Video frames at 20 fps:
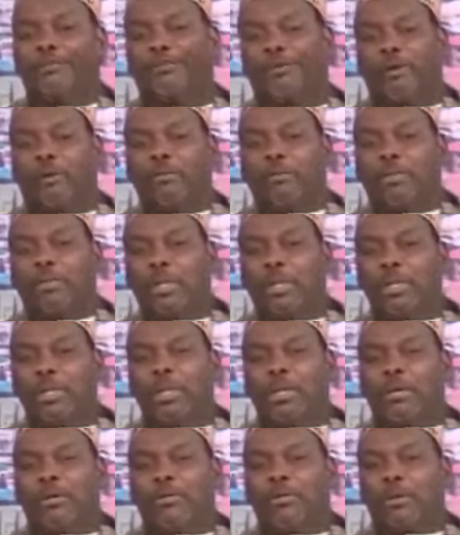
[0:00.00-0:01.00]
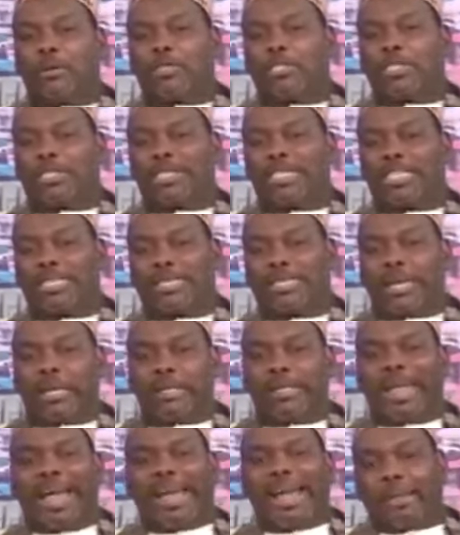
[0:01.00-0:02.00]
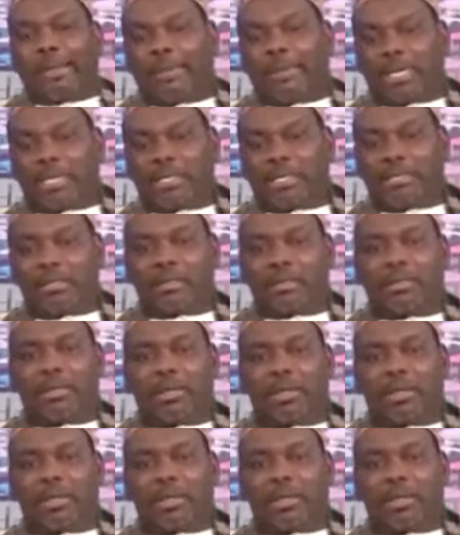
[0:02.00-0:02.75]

from those regional dynamics.